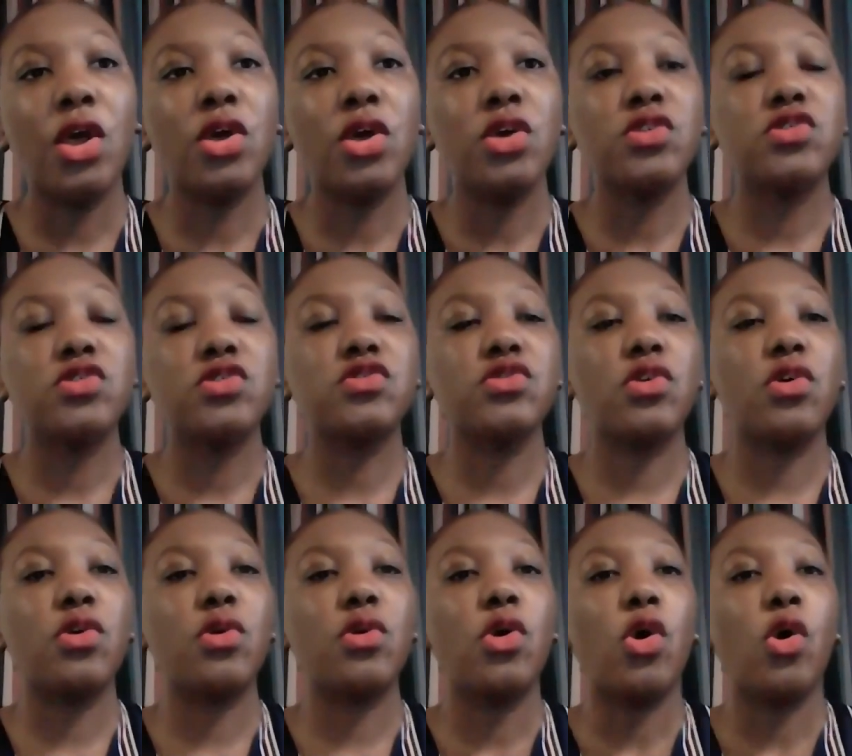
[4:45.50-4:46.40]

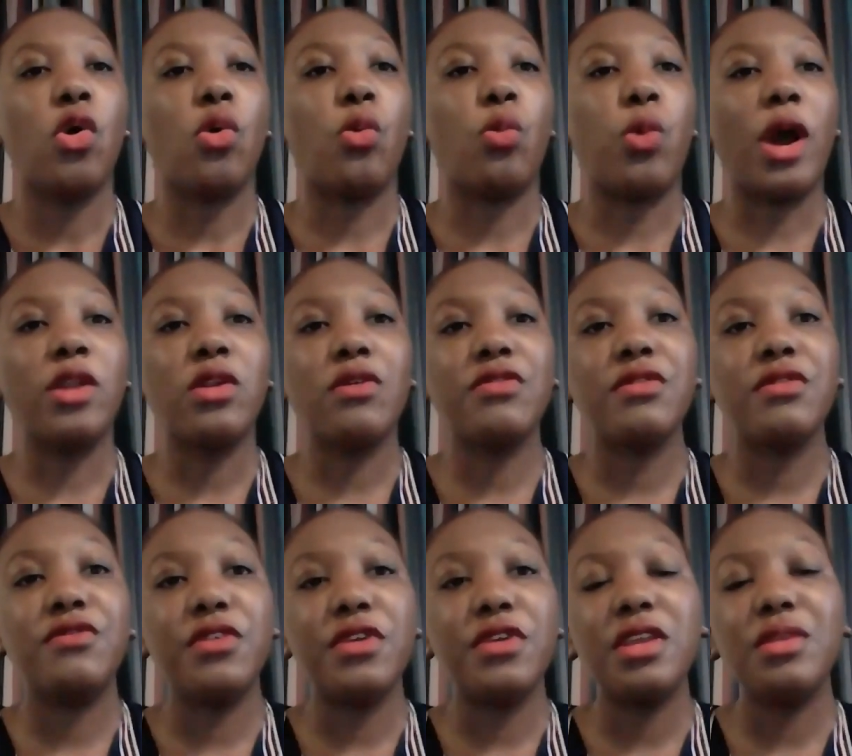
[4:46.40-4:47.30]
So one of the
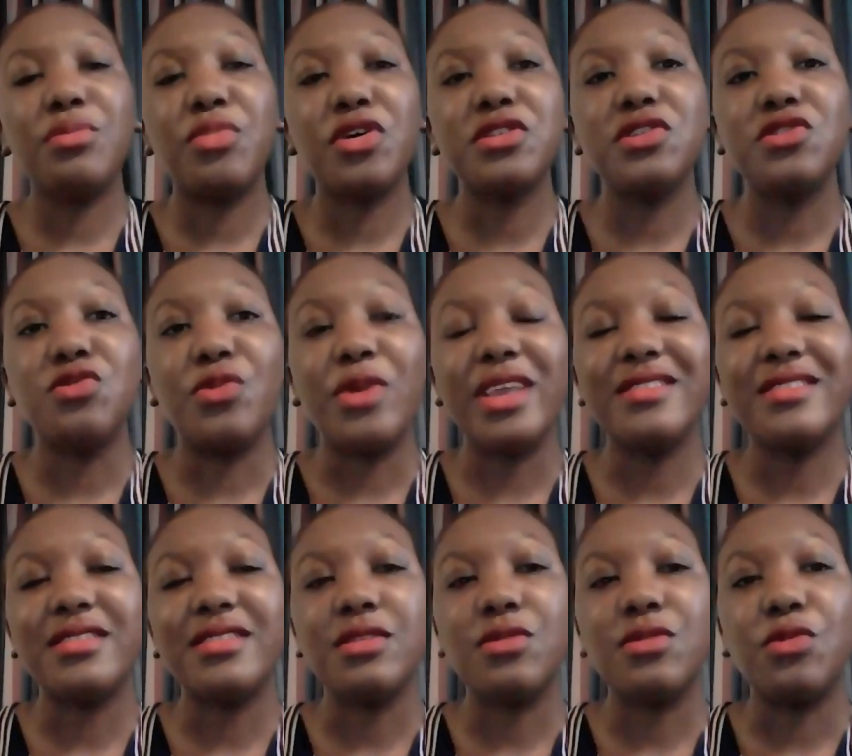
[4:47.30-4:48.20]
very important
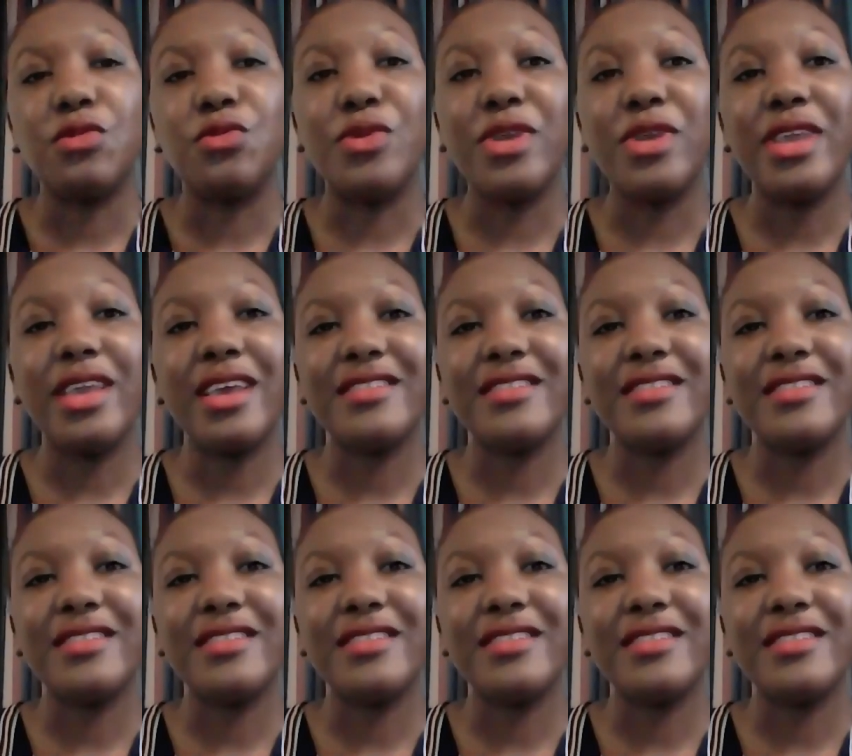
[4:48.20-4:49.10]
ways we as
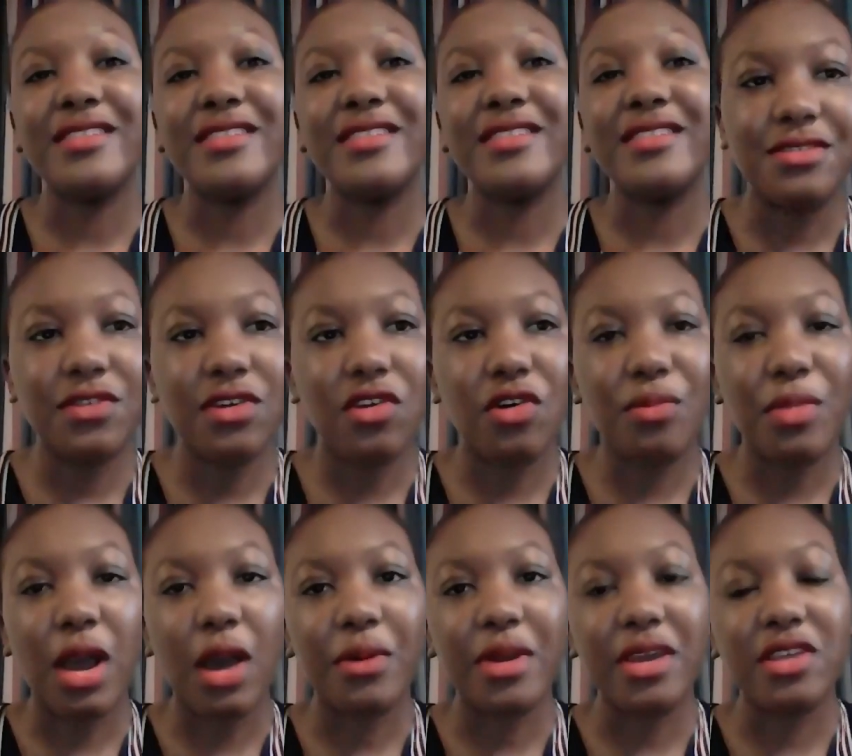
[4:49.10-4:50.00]
Africans can develop
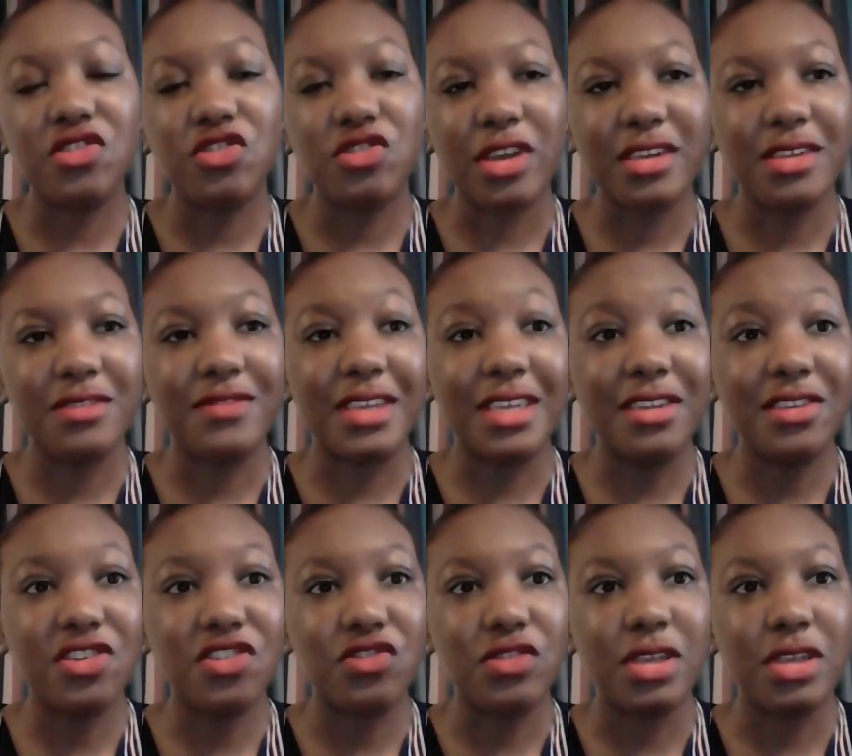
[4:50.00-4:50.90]
our extractive
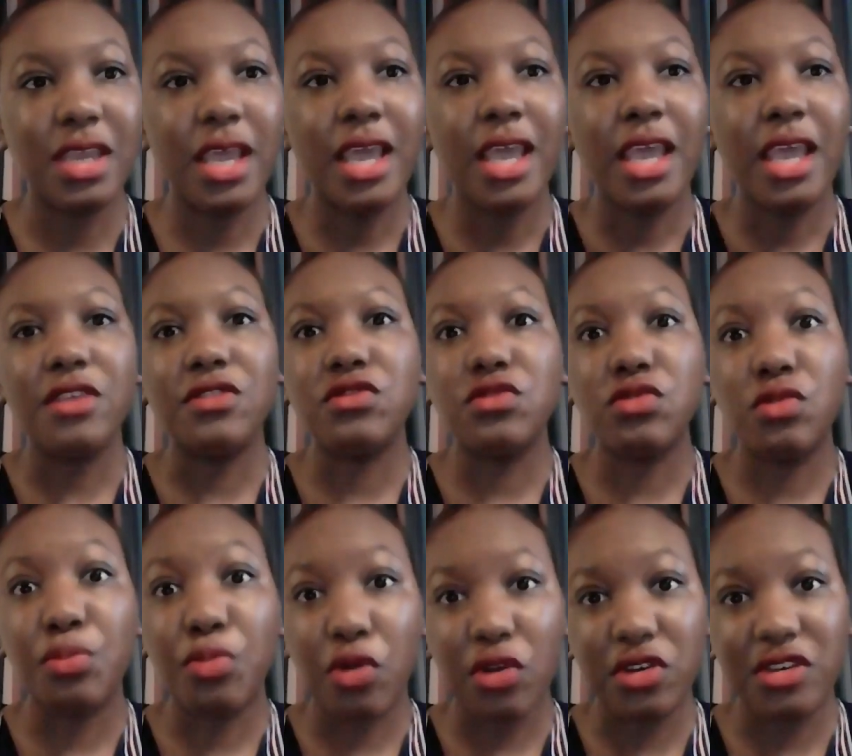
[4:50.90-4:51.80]
industry is
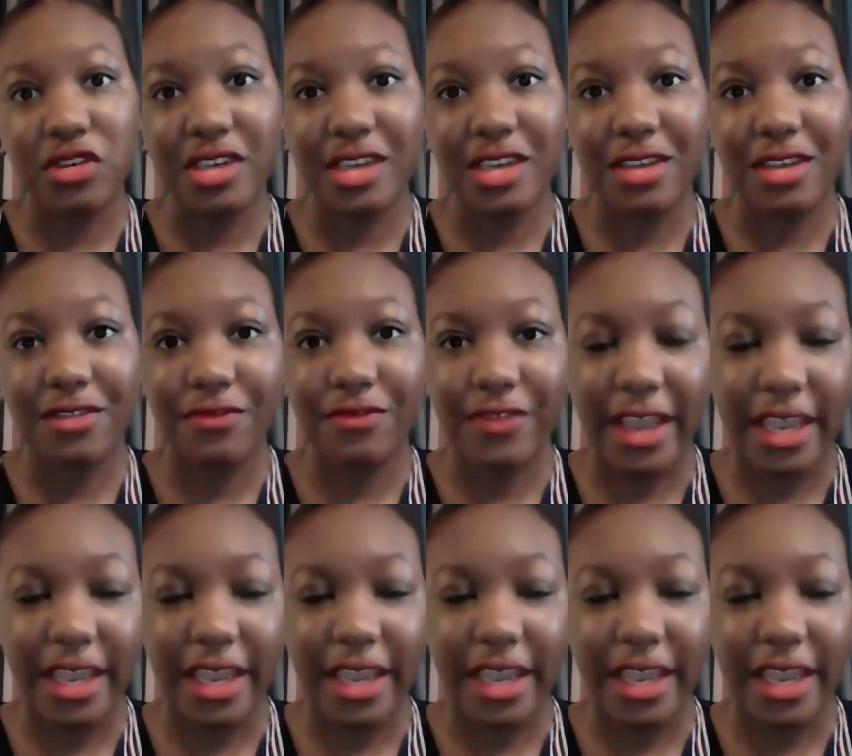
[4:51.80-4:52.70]
through project
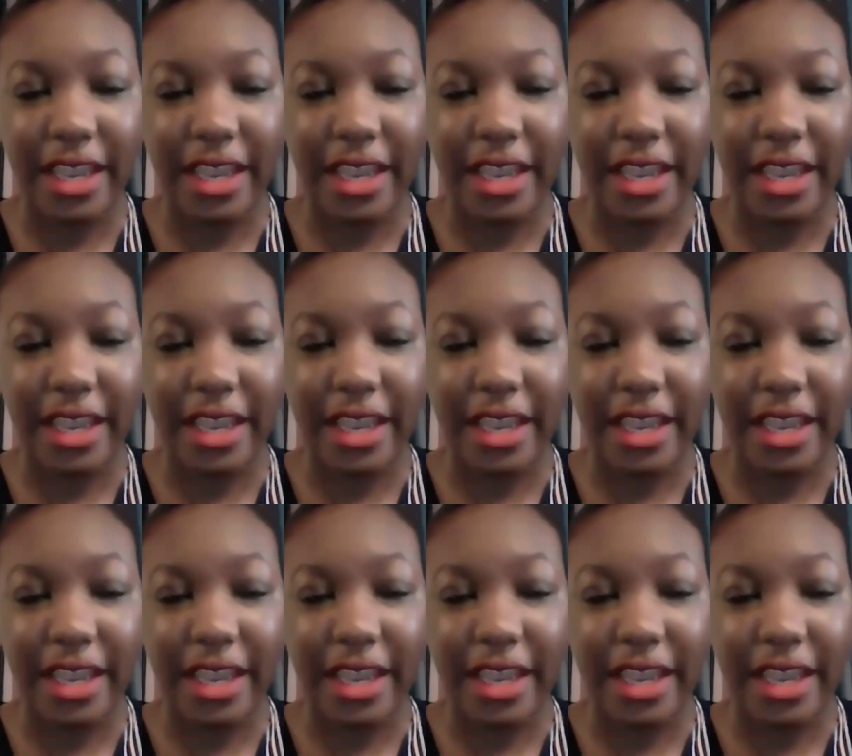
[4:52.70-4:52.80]
finance.